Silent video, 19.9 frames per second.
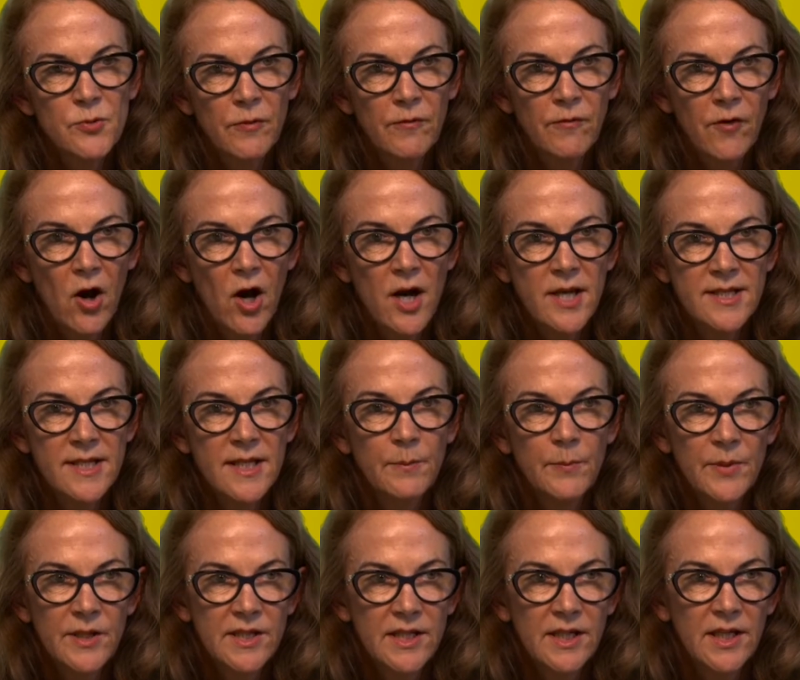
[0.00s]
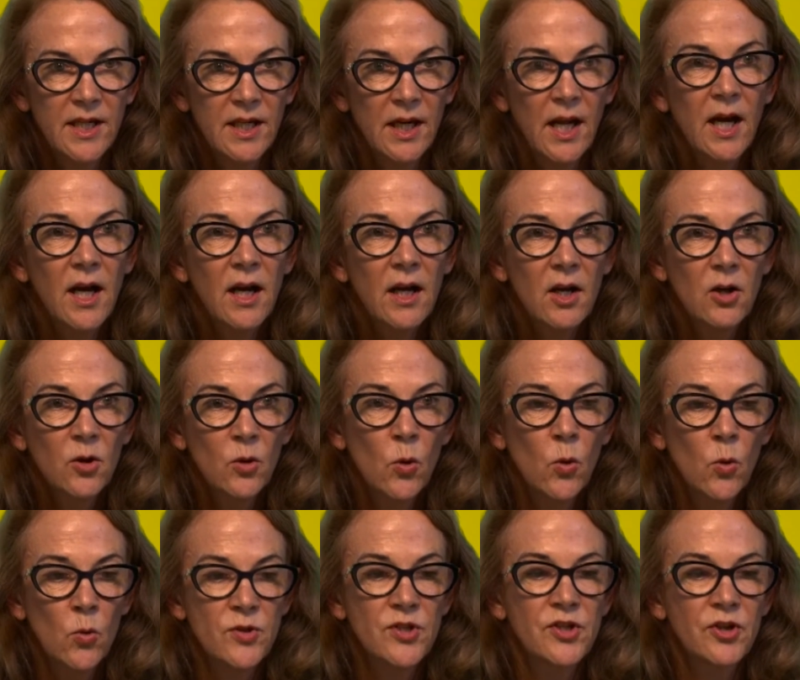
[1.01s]
revising particular
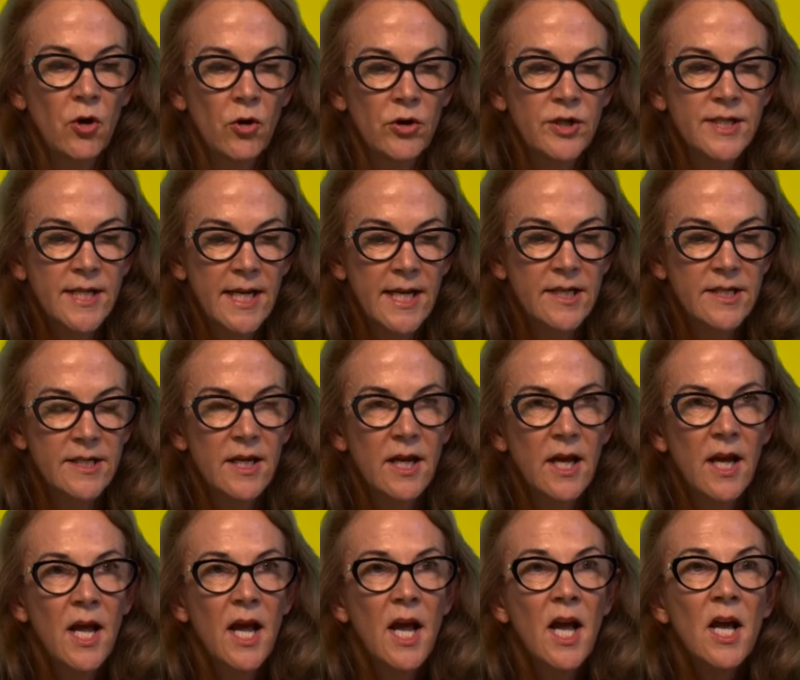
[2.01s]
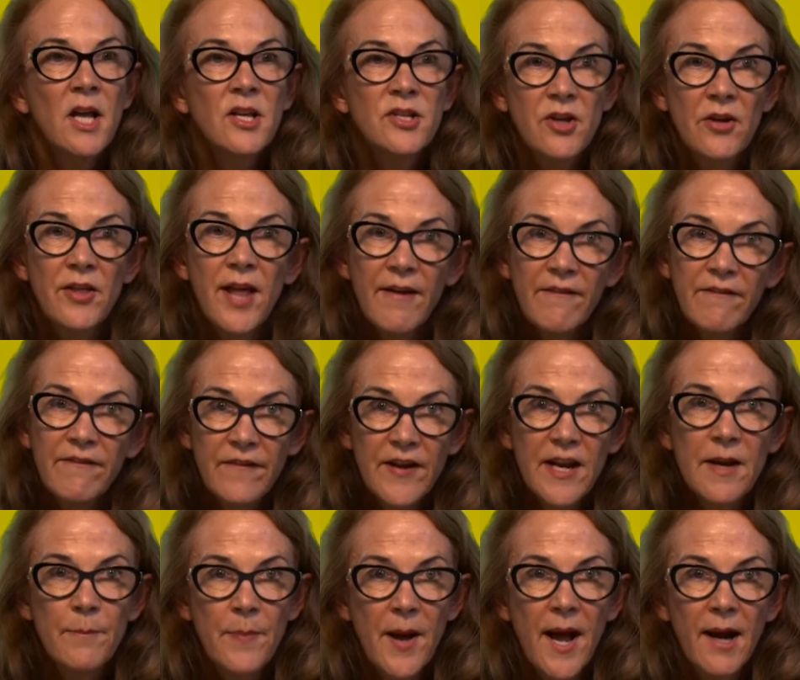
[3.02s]
course content. So that
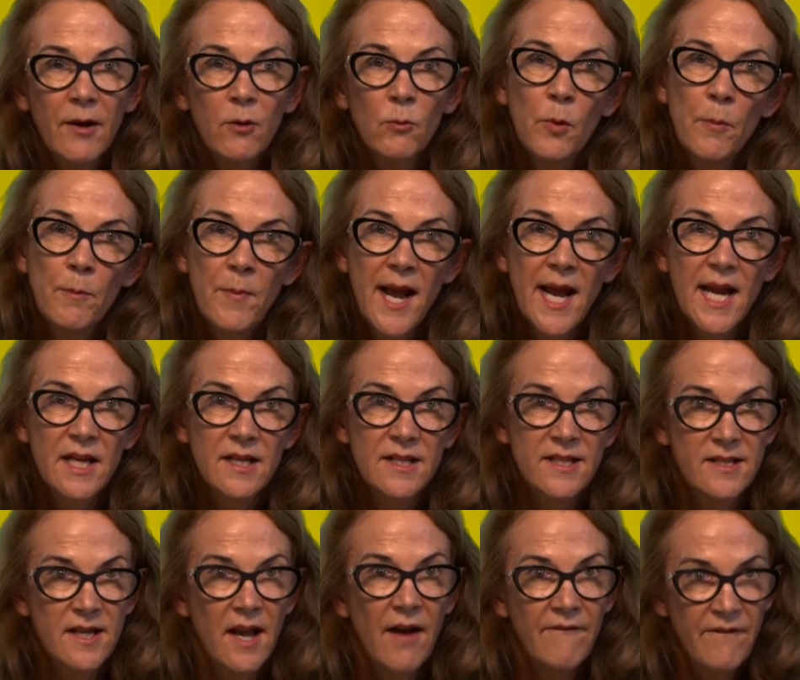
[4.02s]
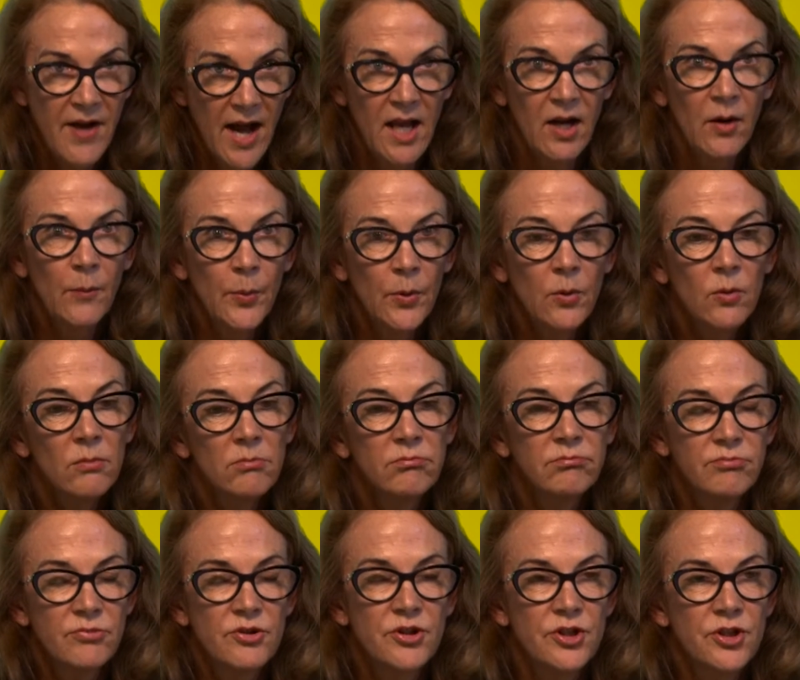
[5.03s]
feedback remains available
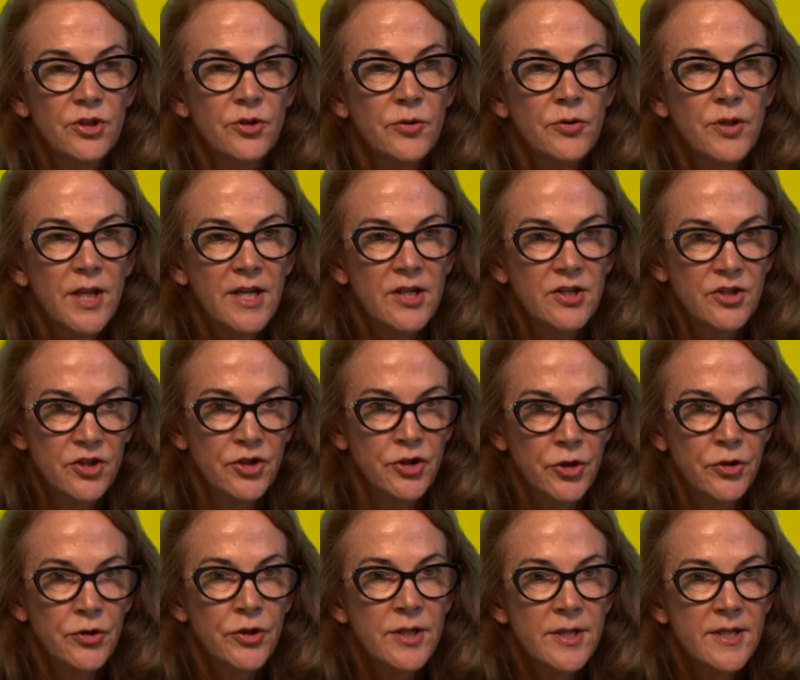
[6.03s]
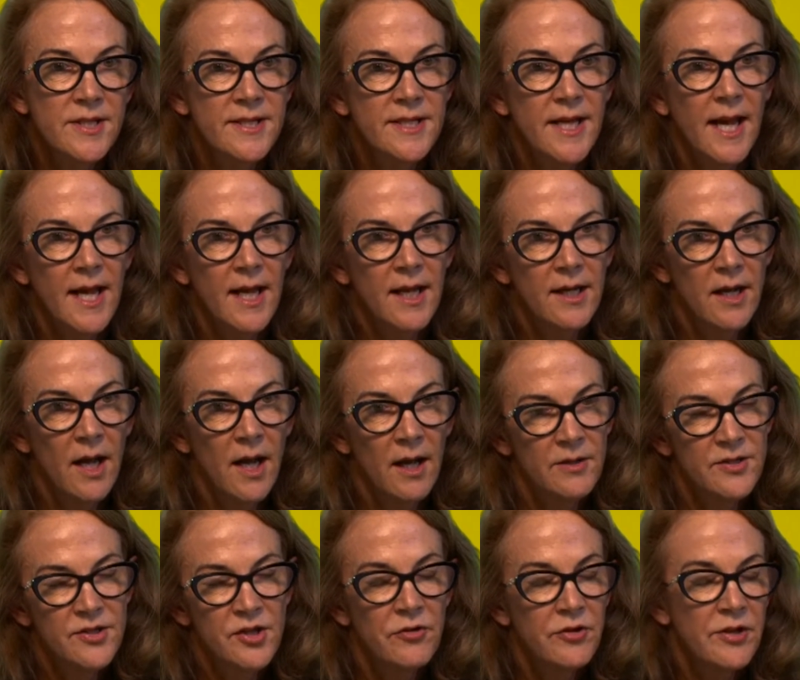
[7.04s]
to these students
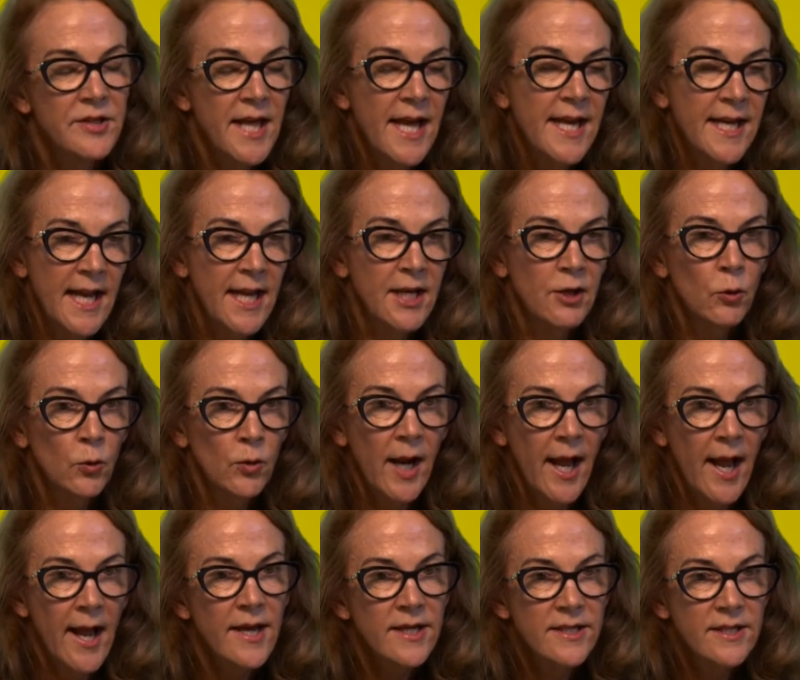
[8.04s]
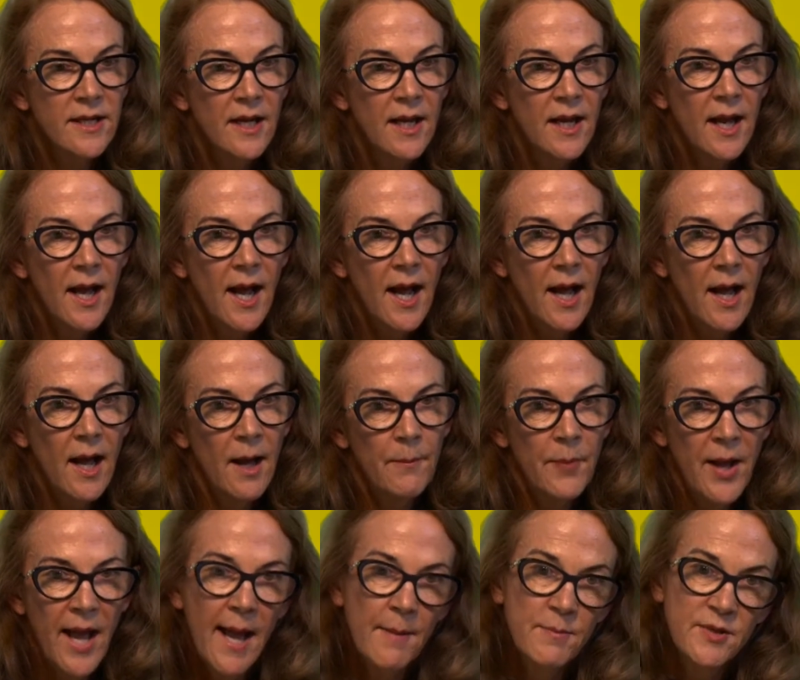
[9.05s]
so that they can look at
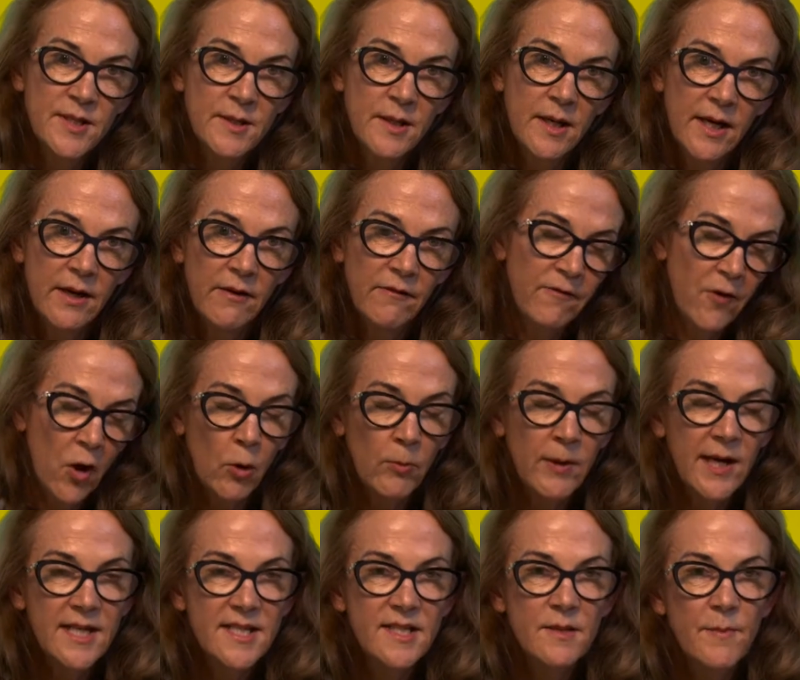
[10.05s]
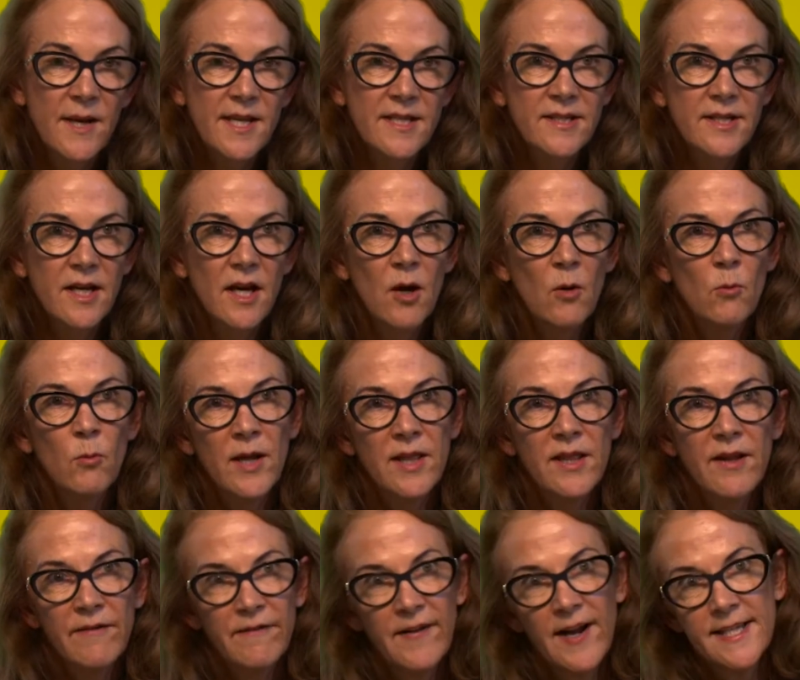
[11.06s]
perhaps in a following semester when
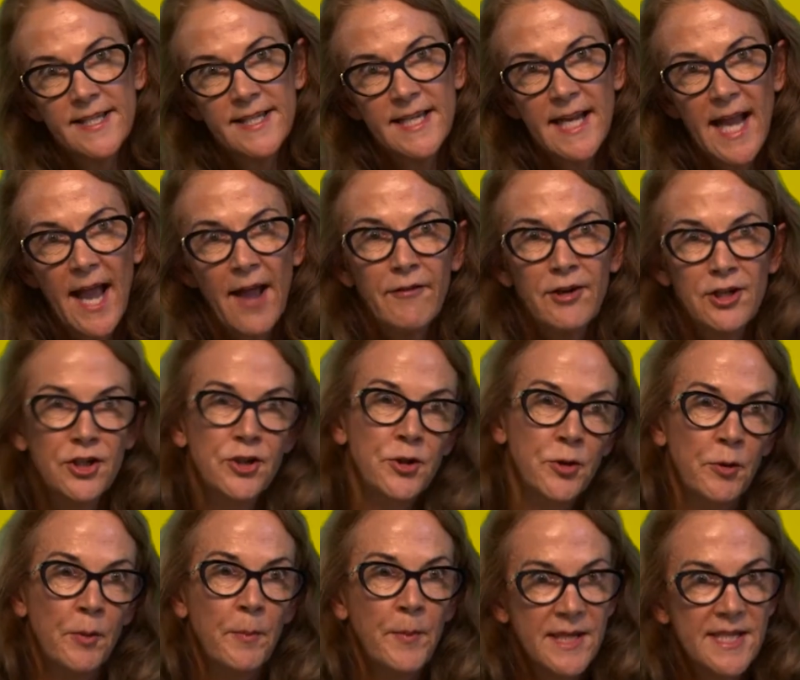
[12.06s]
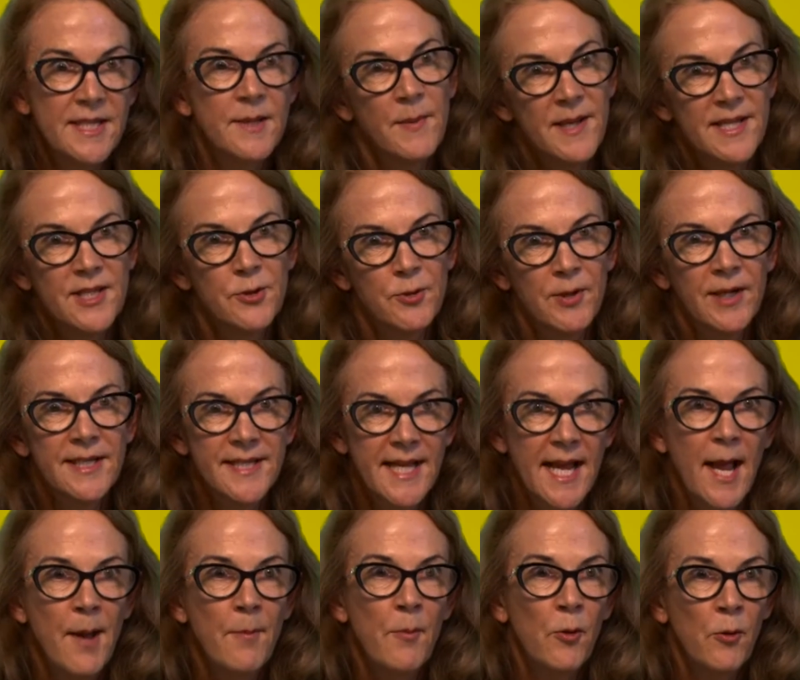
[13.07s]
they're facing having to do a mid-semester
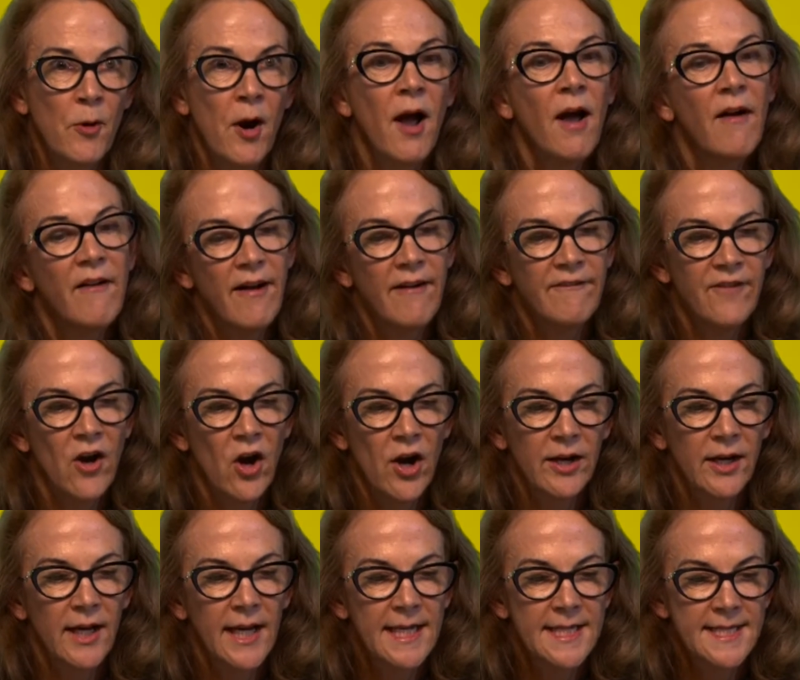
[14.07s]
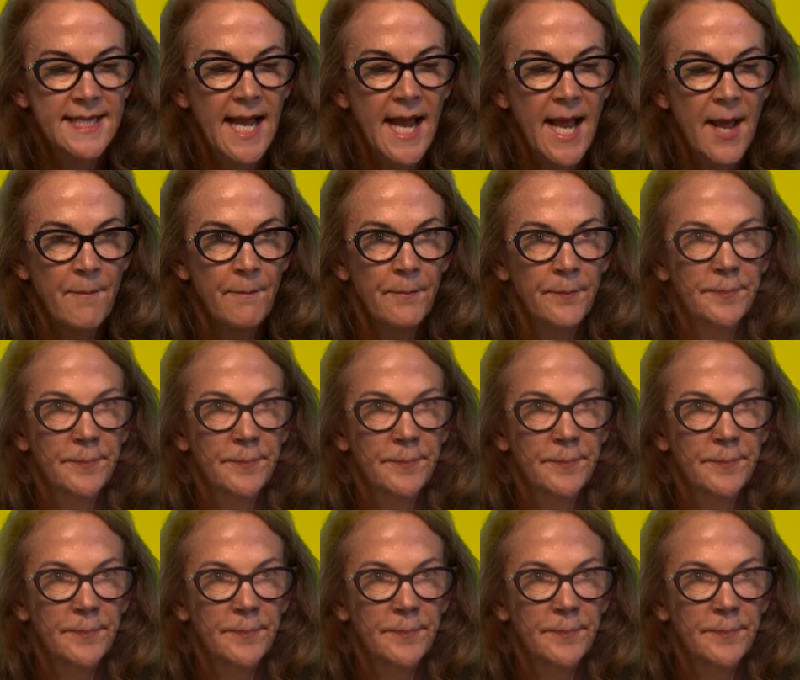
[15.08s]
exam or a final exam.